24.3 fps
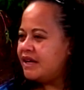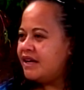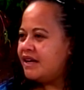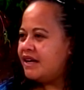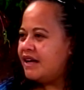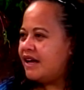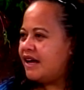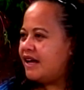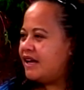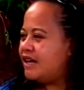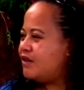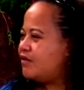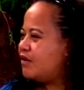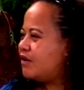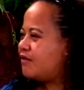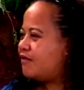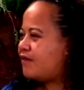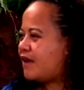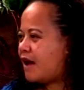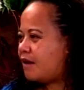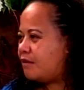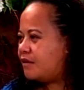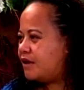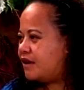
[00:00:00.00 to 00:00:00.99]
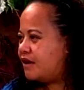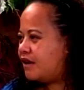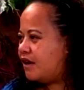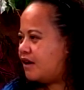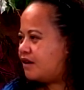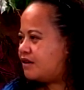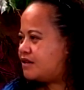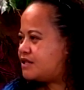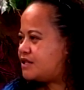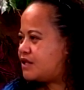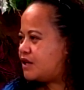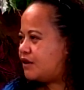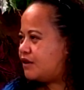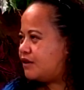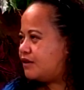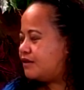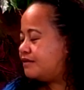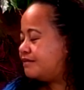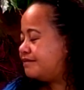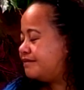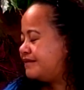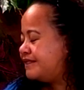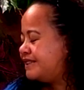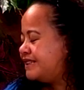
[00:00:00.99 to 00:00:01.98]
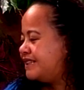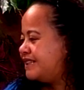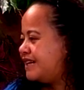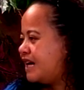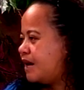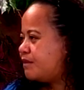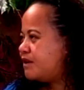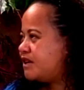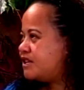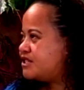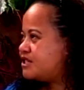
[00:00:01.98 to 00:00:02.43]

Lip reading: And even family law. So, I mean,